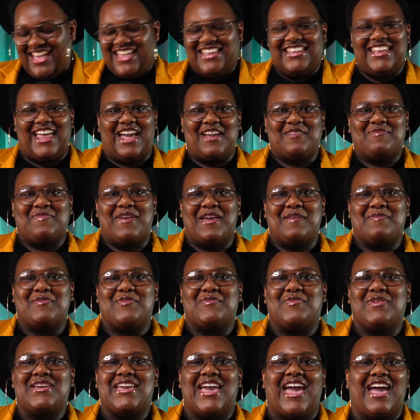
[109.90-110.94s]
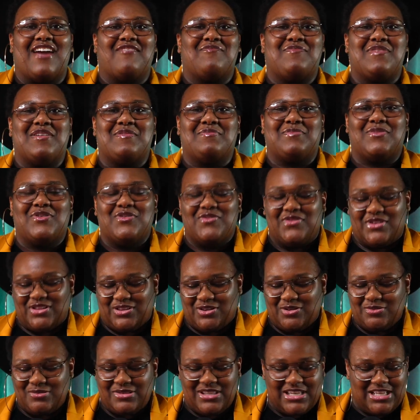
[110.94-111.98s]
Like, baby, we have been moving
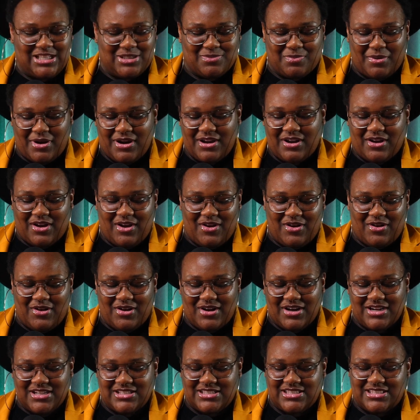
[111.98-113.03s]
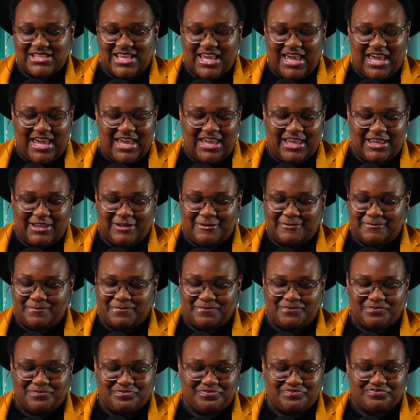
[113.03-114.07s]
through these prayer cards, and
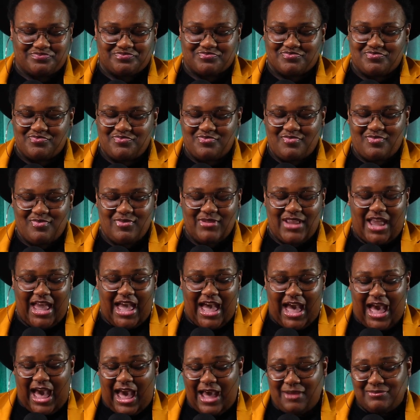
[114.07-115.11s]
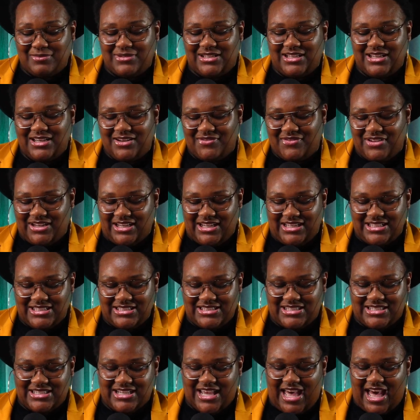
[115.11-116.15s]
I'm loving
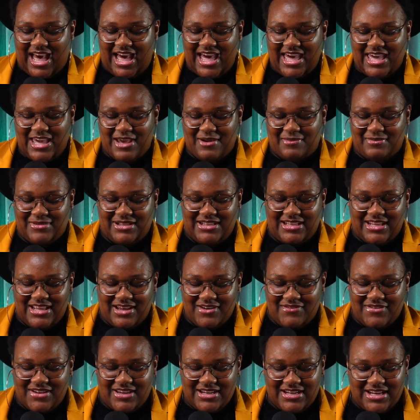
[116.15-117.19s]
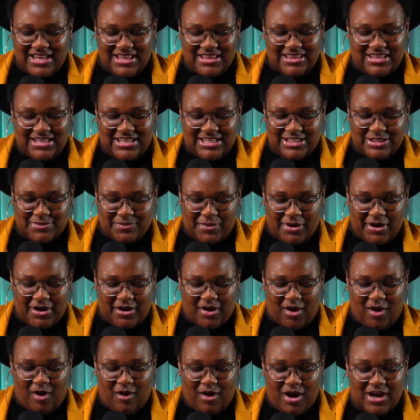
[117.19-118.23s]
it. I am loving these prayer
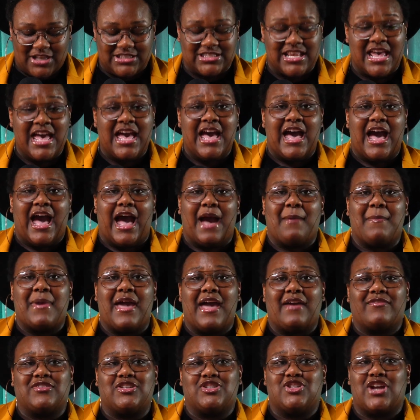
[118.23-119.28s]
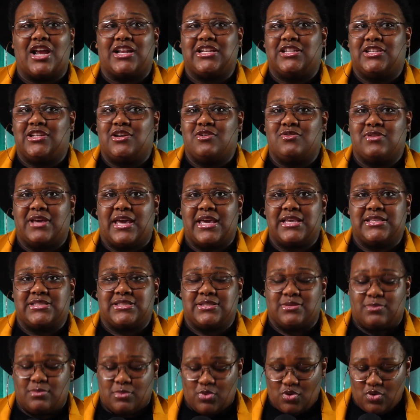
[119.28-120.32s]
cards. I'm going to have to try to locate
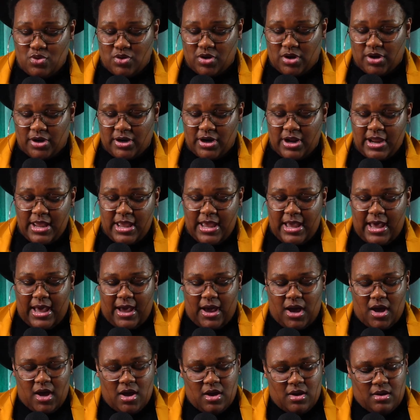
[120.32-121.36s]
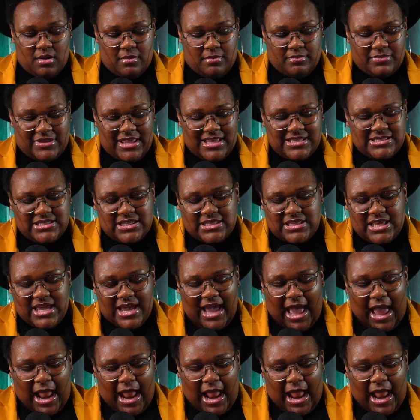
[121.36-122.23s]
some more. Um, that's the thing.